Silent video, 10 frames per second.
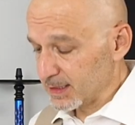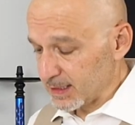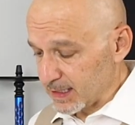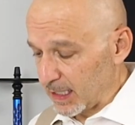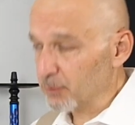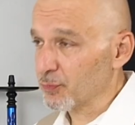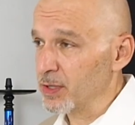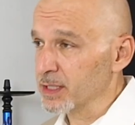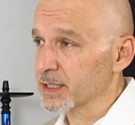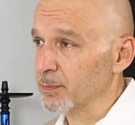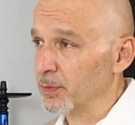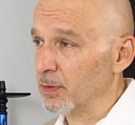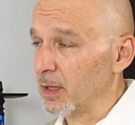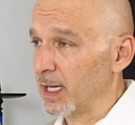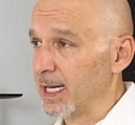the same
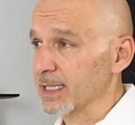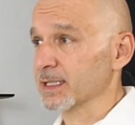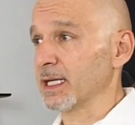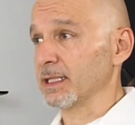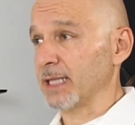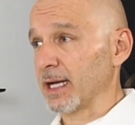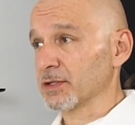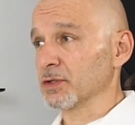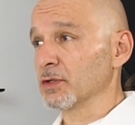principle as the induction